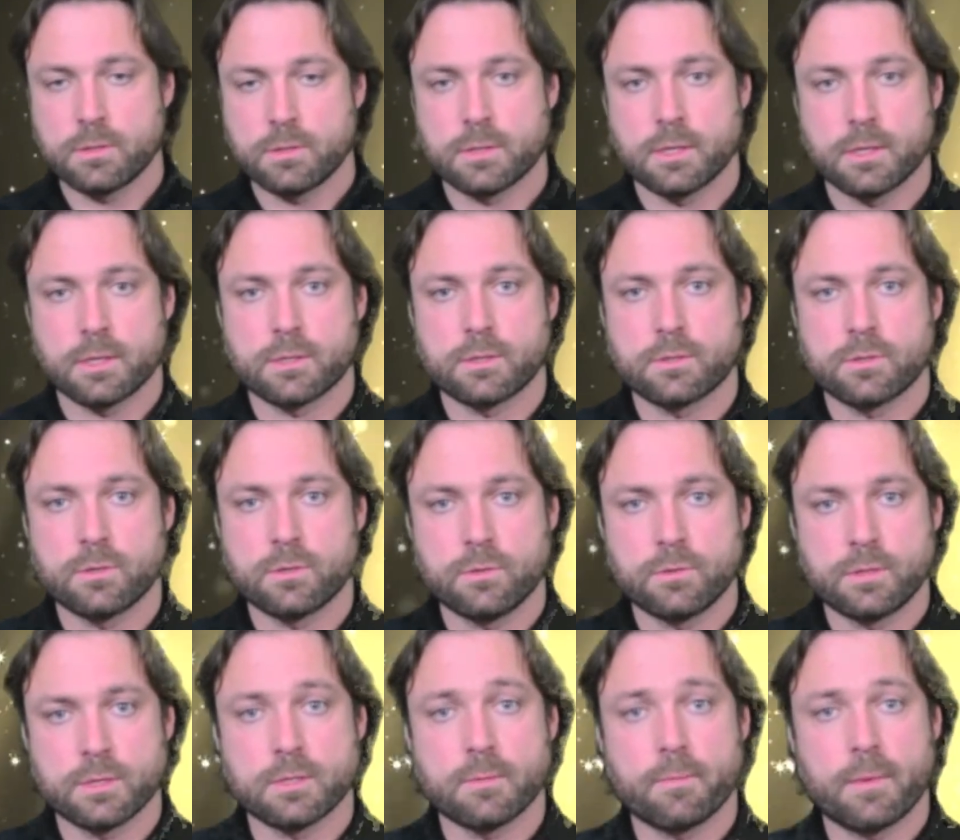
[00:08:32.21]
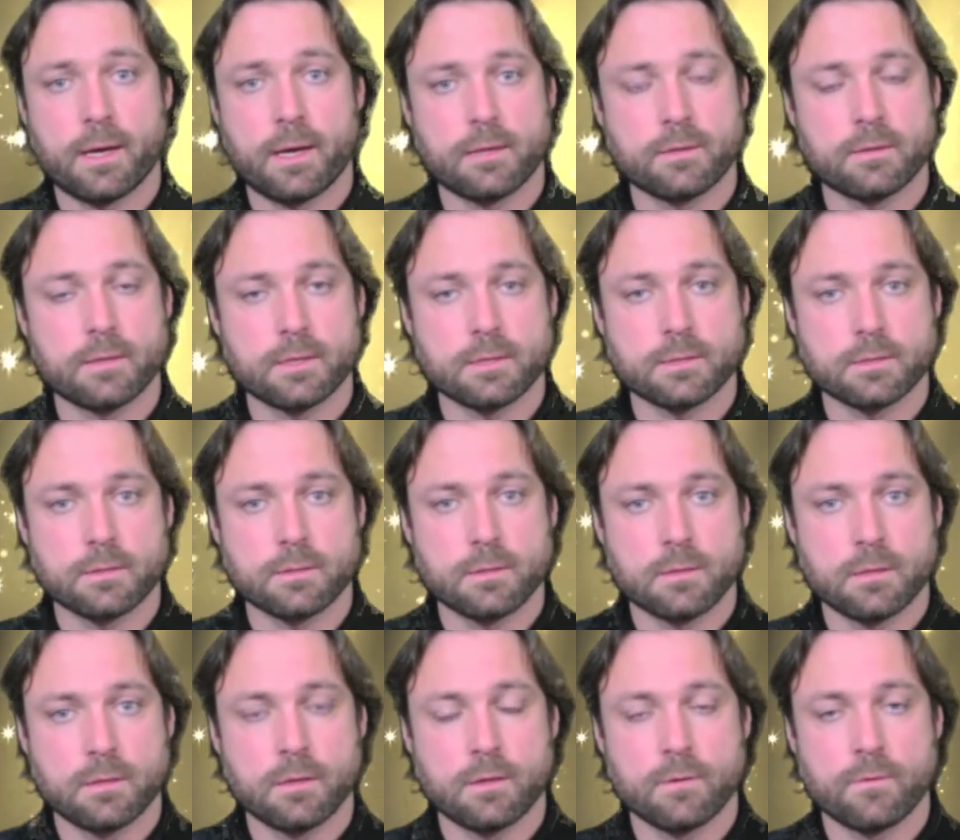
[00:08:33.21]
this to dissipate this
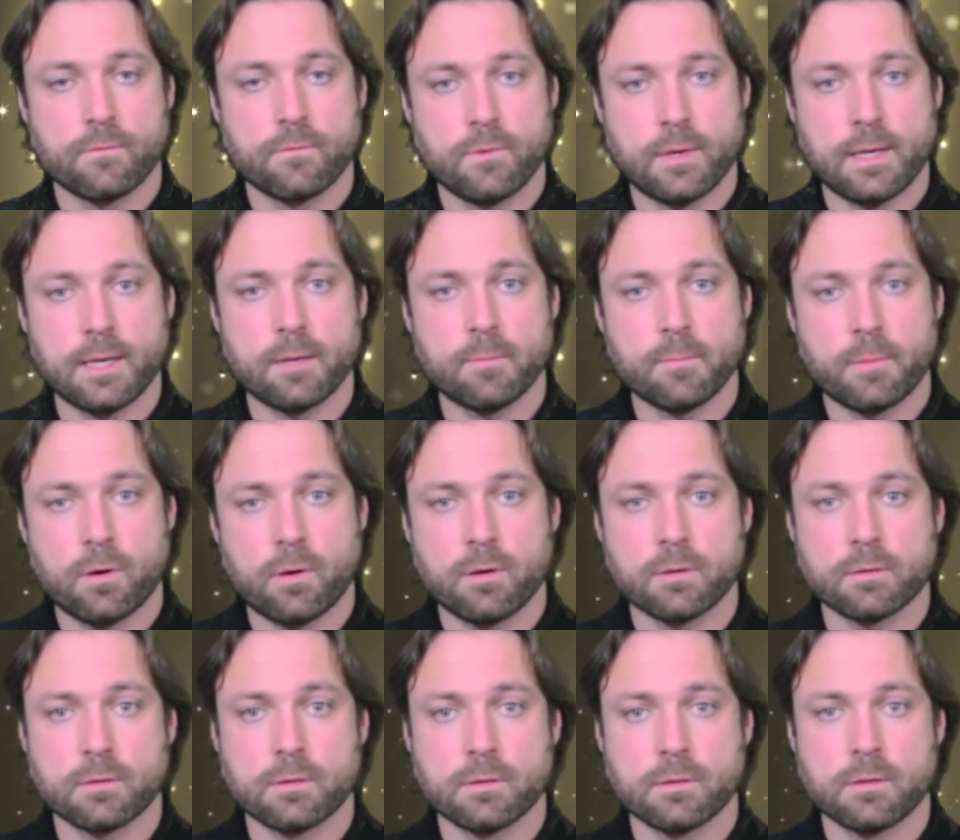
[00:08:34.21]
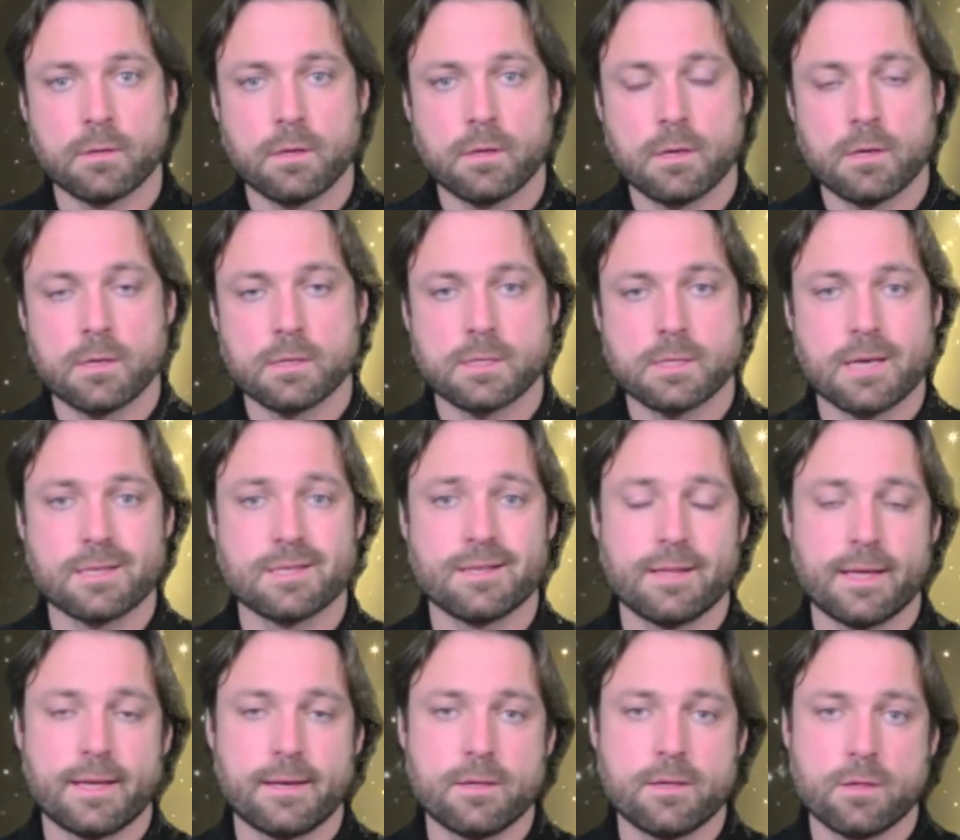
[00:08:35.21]
really important subtle
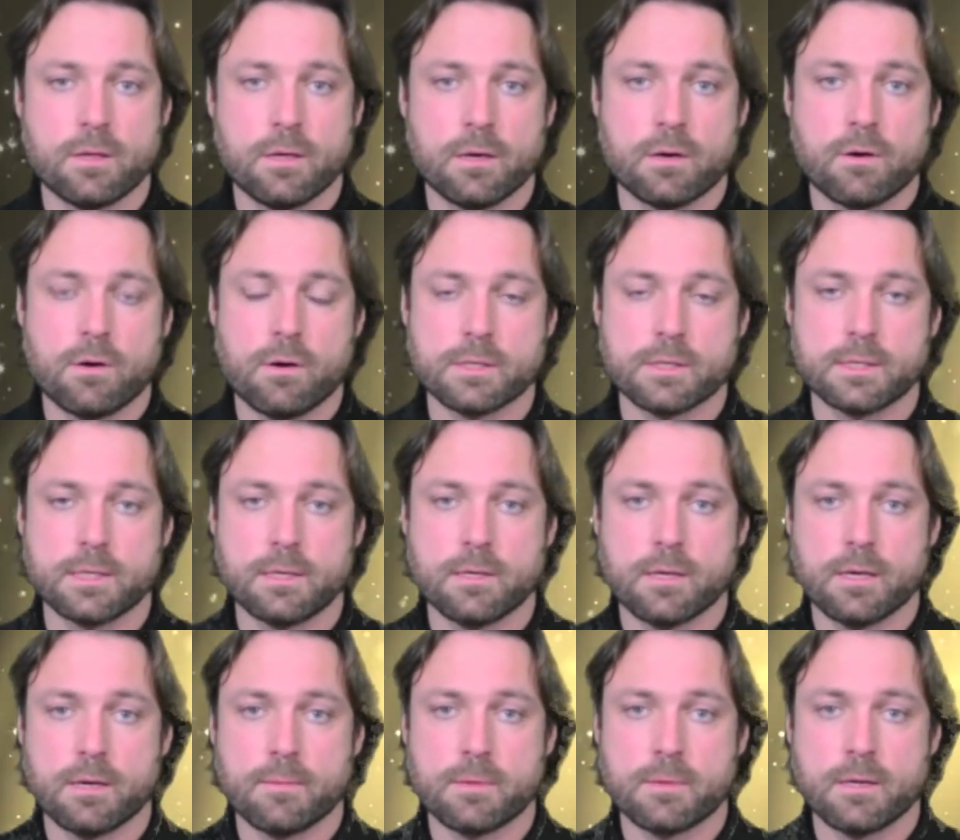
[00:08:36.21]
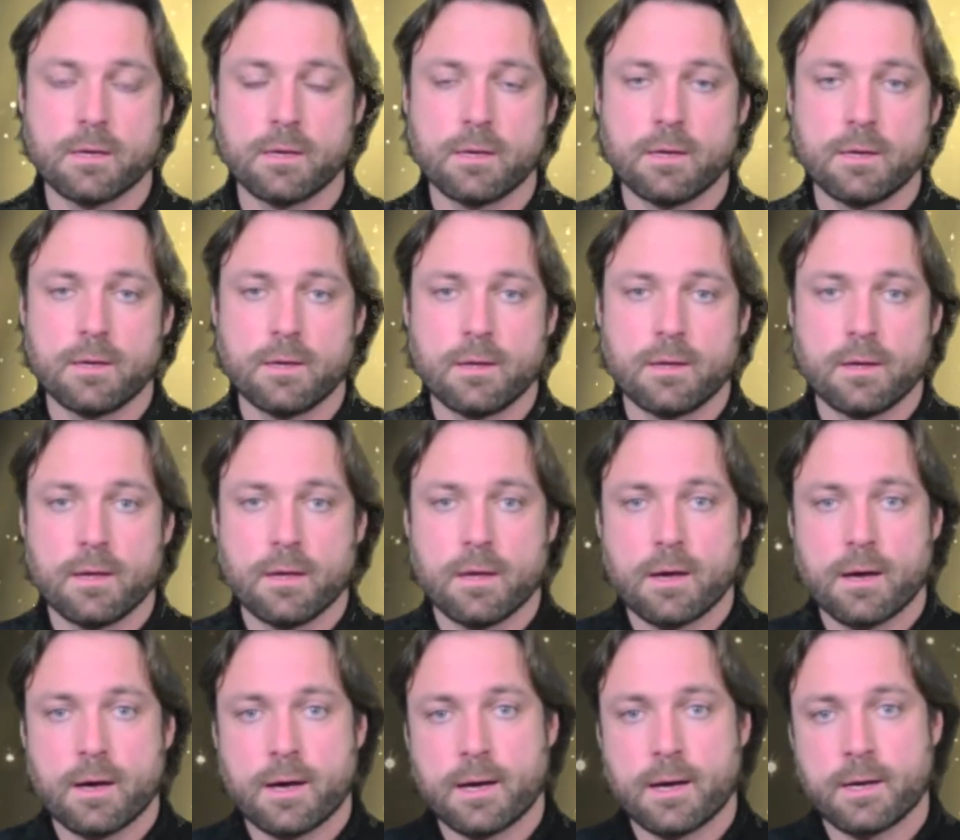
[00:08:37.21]
energy across Egypt,
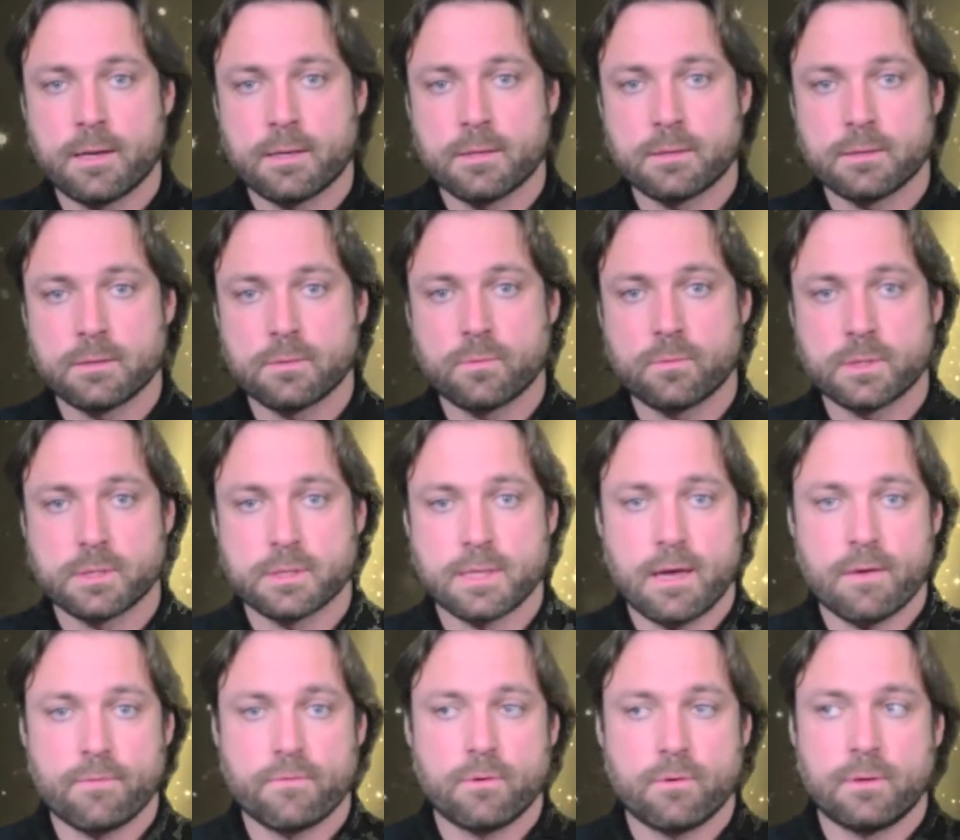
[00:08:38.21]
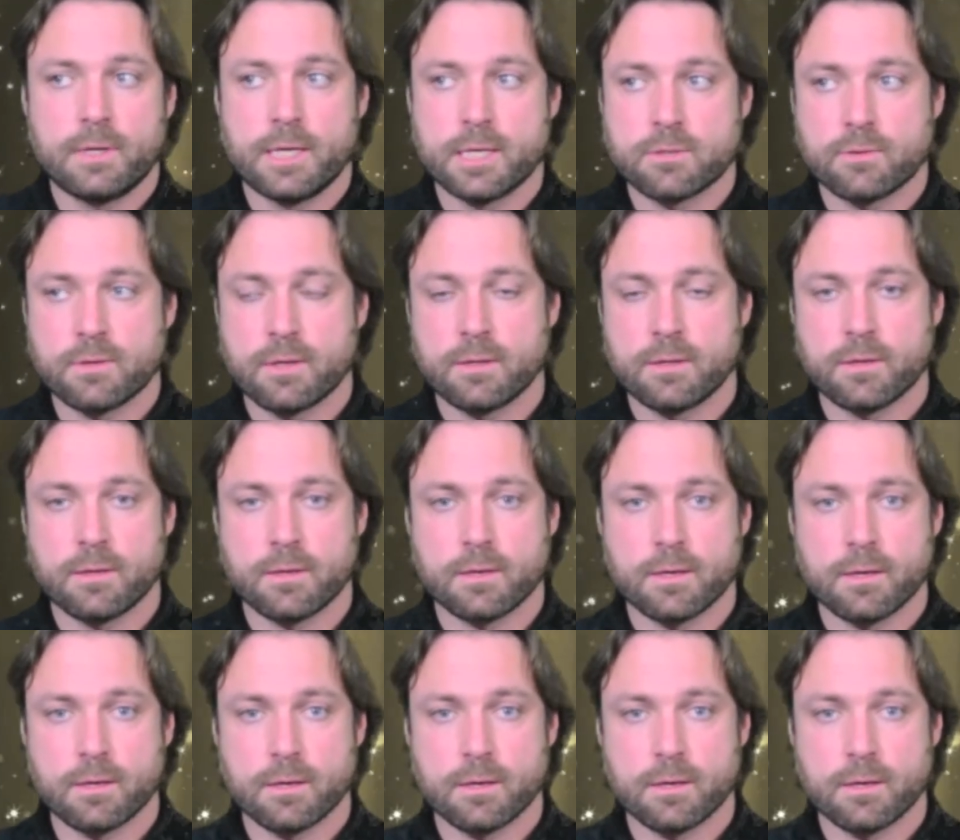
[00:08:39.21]
and was therefore literally the